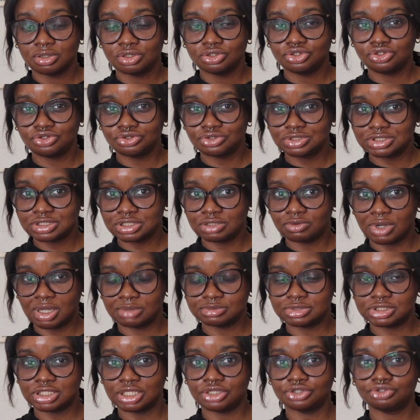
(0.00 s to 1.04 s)
Do you see what
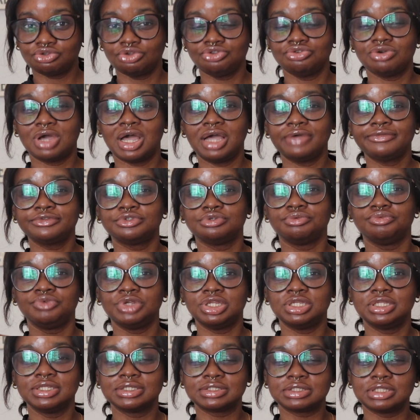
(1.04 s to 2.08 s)
I'm saying? So you have to
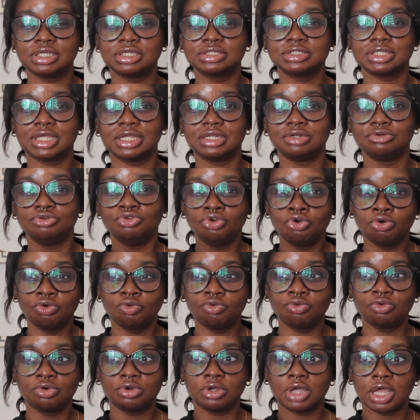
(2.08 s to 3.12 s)
read these things and
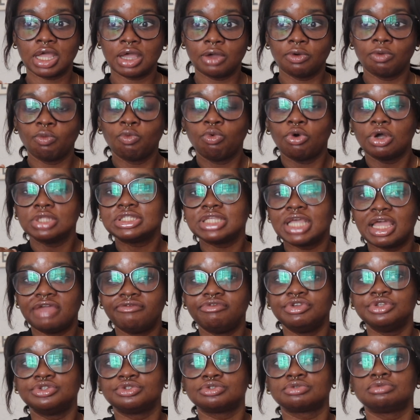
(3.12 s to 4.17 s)
know what
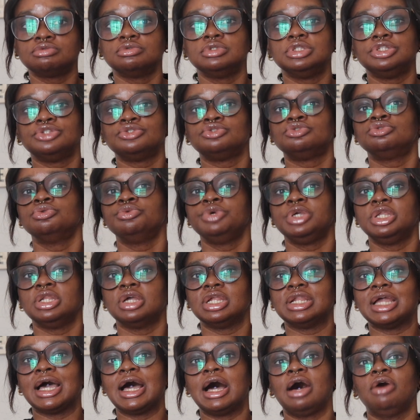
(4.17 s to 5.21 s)
every school is doing
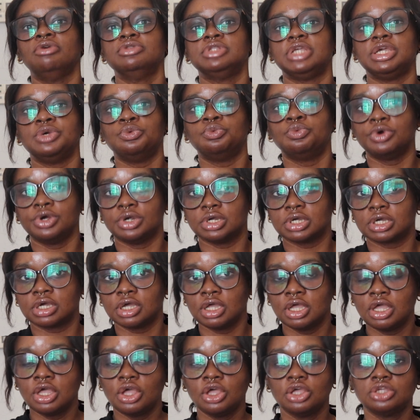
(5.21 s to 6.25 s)
and how they work,
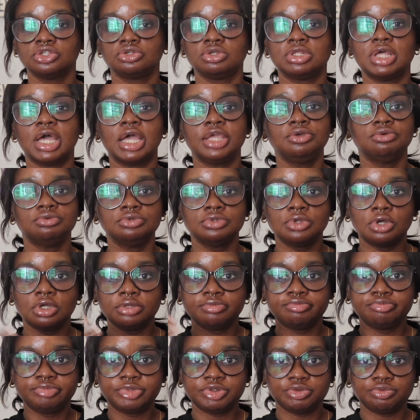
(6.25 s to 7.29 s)
so that you will
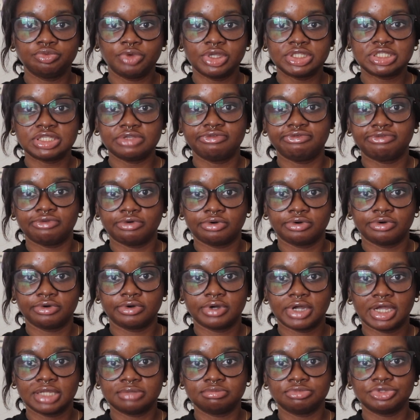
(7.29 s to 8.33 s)
not be waiting
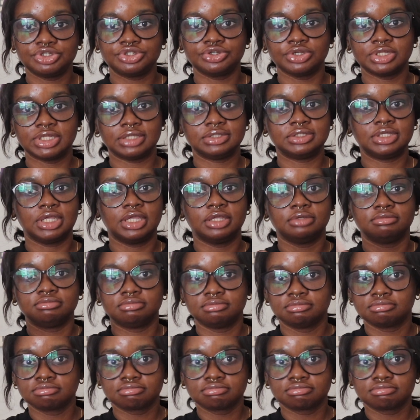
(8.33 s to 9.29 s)
for admission and then